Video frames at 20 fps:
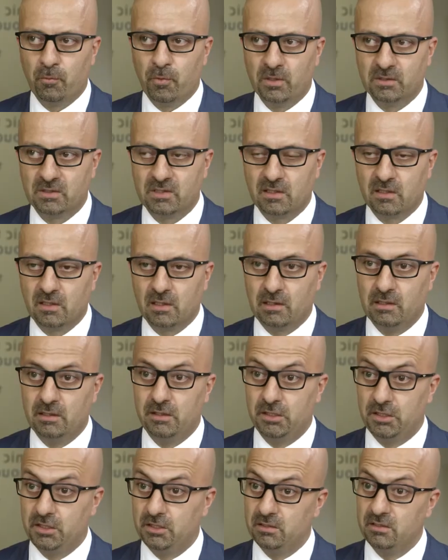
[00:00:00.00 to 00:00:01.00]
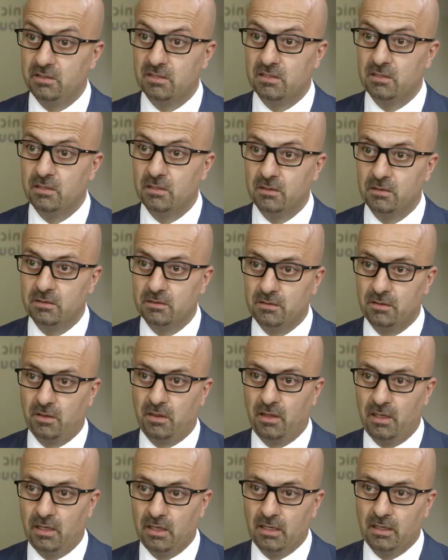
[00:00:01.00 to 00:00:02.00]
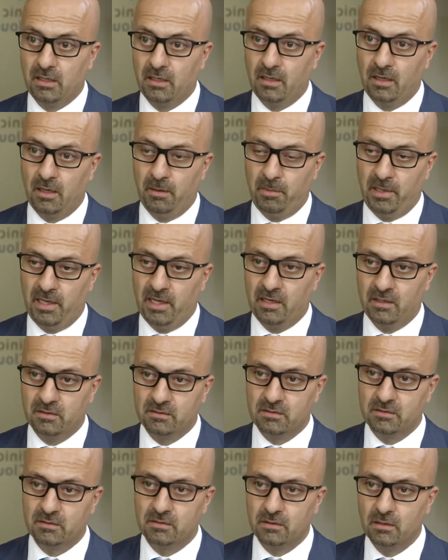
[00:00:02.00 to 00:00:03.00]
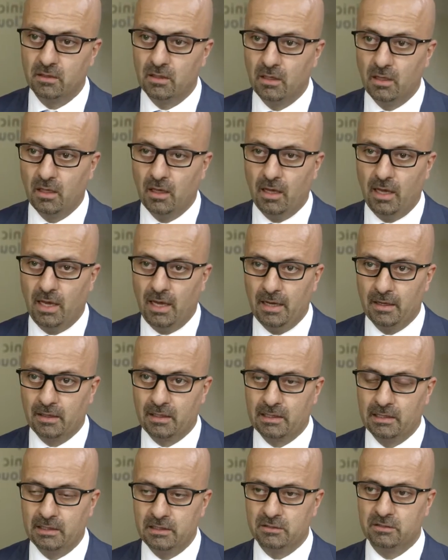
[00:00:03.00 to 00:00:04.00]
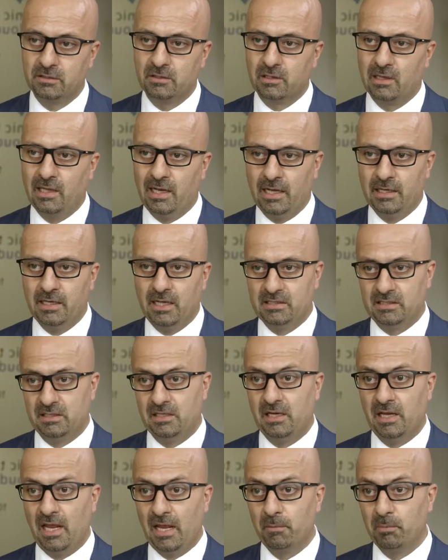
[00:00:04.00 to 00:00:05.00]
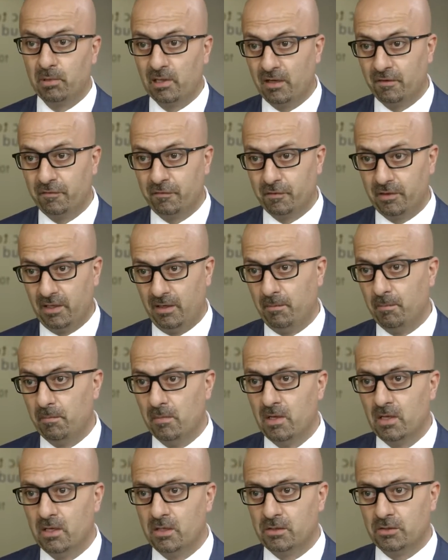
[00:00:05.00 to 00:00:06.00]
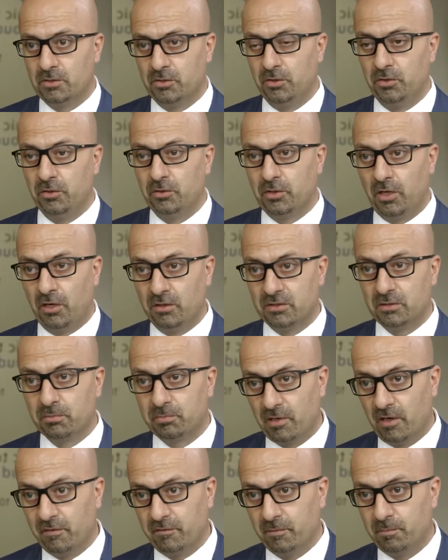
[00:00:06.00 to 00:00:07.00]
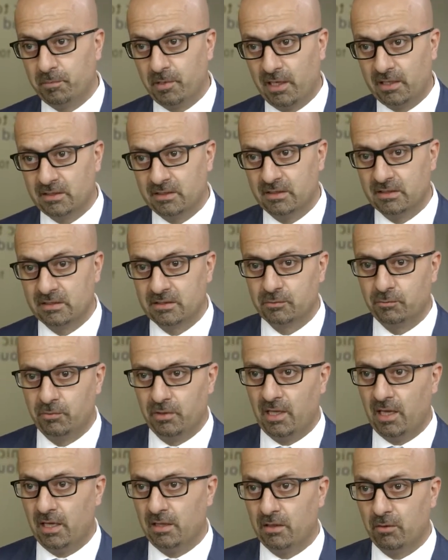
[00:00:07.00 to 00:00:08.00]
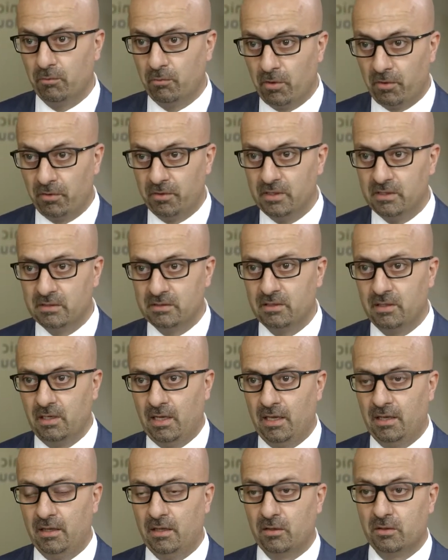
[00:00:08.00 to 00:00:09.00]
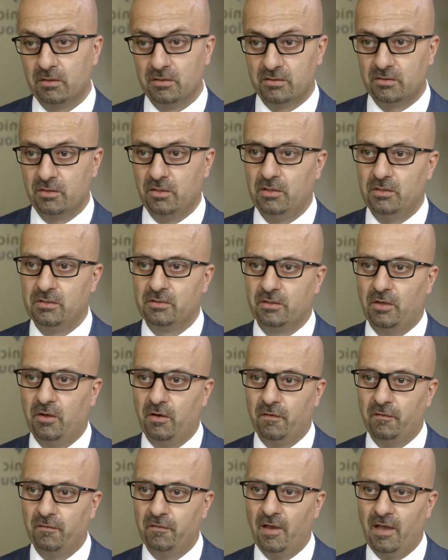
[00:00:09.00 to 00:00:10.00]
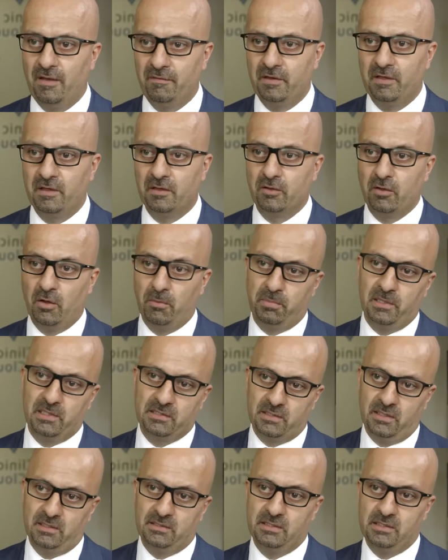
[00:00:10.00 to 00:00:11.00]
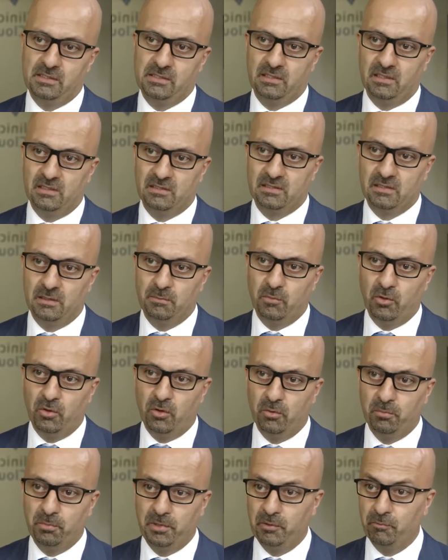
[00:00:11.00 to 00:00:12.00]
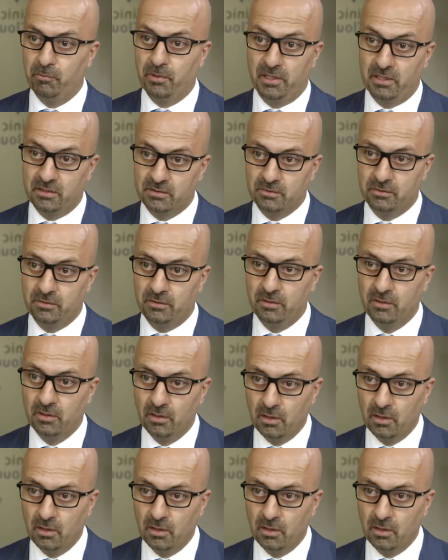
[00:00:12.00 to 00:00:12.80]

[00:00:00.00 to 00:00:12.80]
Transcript: want clinicians to think about Clinic to Cloud as an enabler for them to go into private practice without the worries and the concerns of having complex IT system or being wedded to